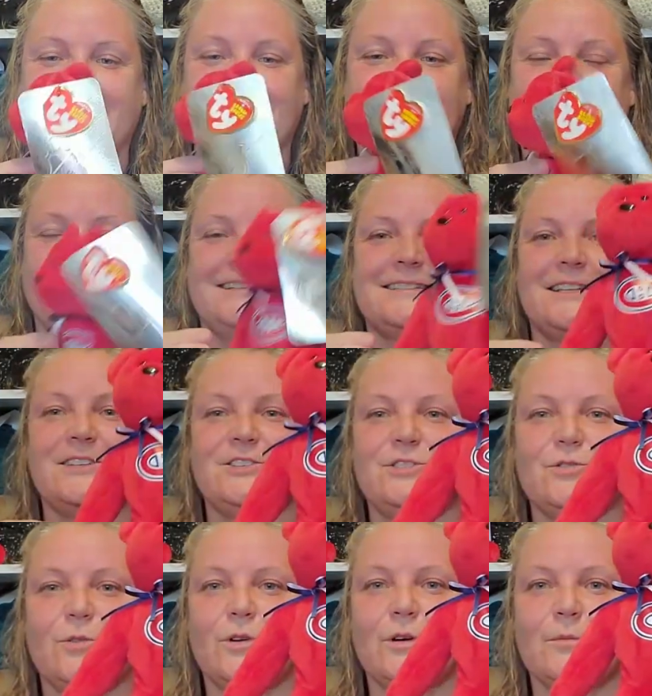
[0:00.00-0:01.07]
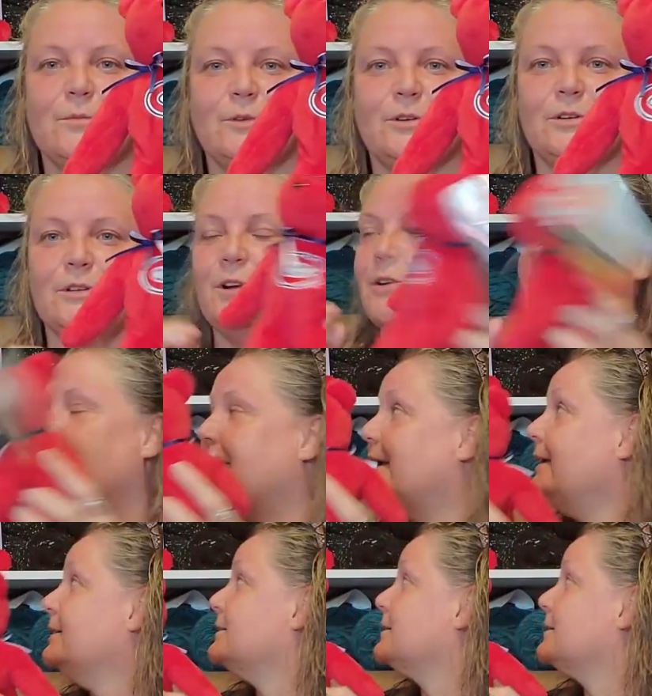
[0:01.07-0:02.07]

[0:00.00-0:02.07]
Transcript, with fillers: That is adorable. Okay, he's